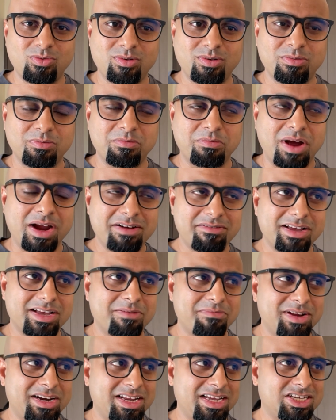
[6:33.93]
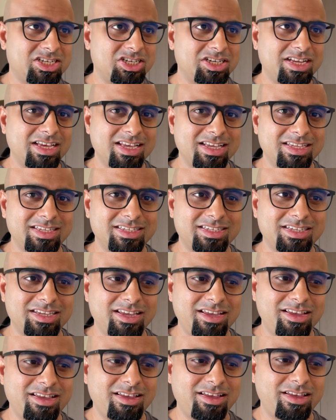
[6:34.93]
my recommendation is,
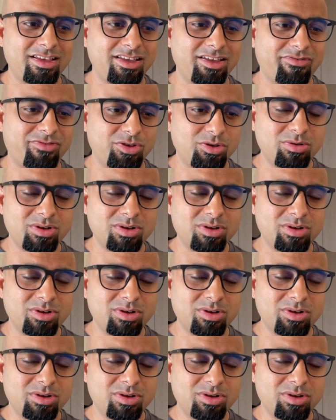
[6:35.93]
if you